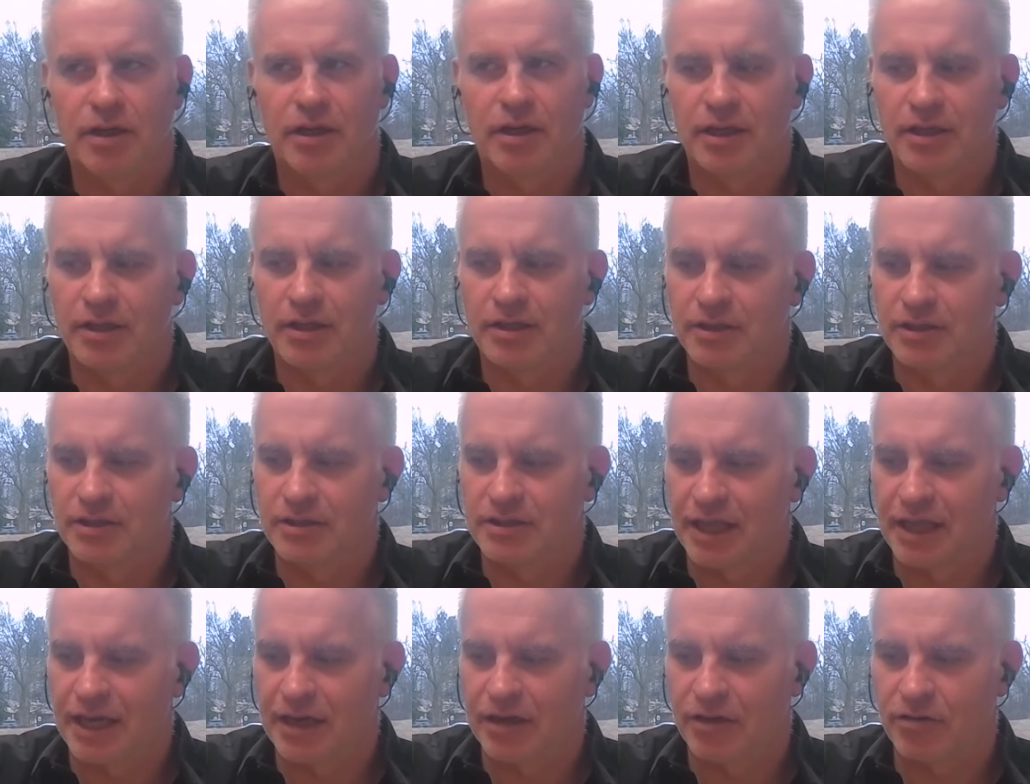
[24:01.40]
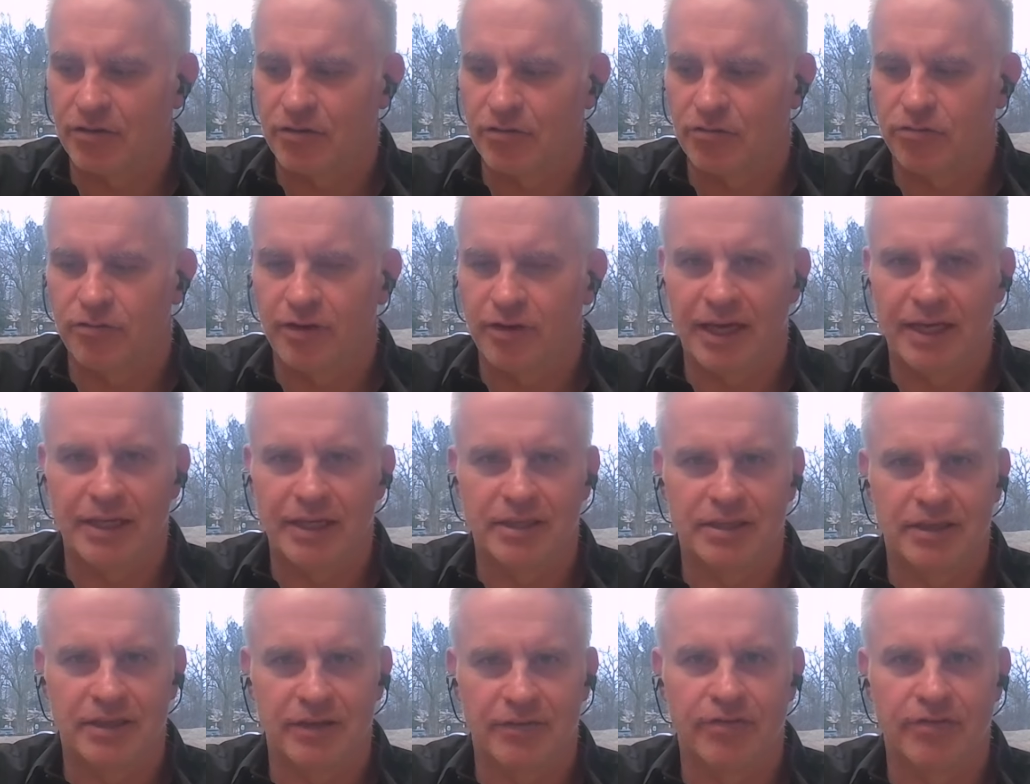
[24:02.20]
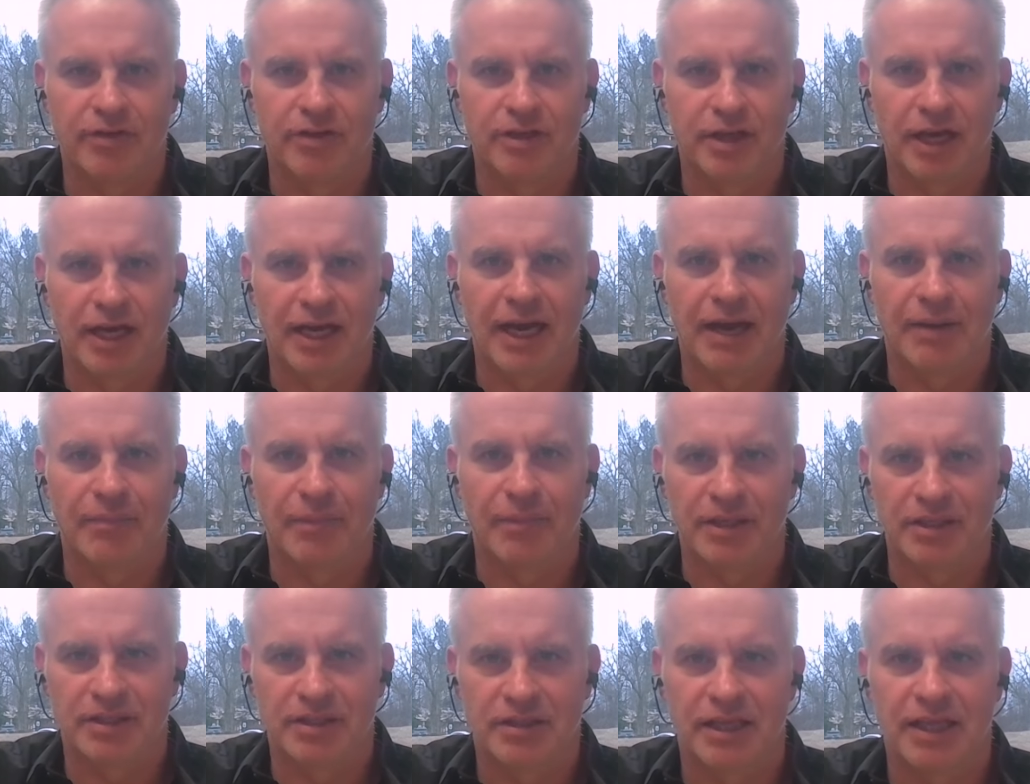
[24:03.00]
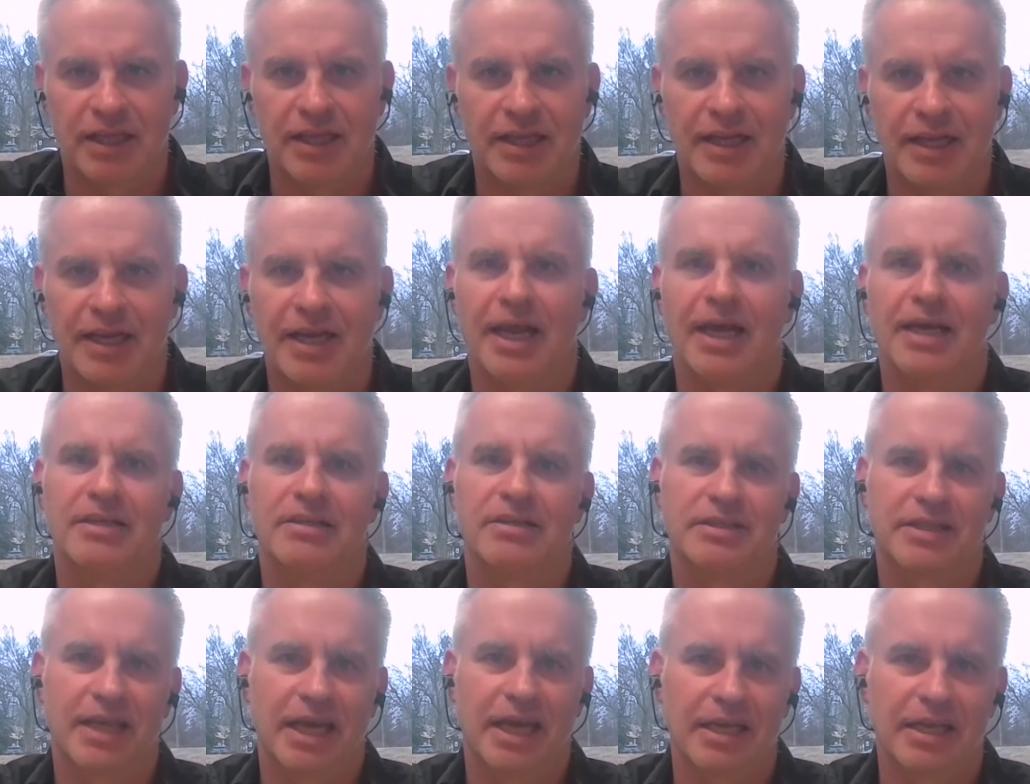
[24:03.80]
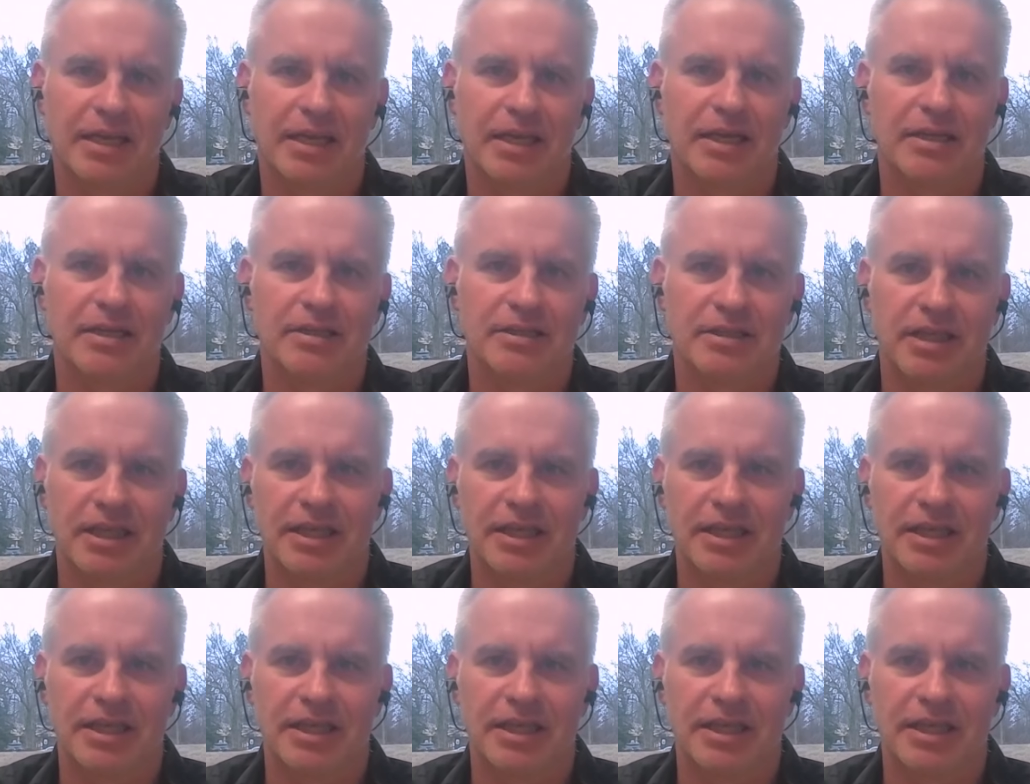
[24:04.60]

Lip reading: does that create different dynamics in the next 10 years?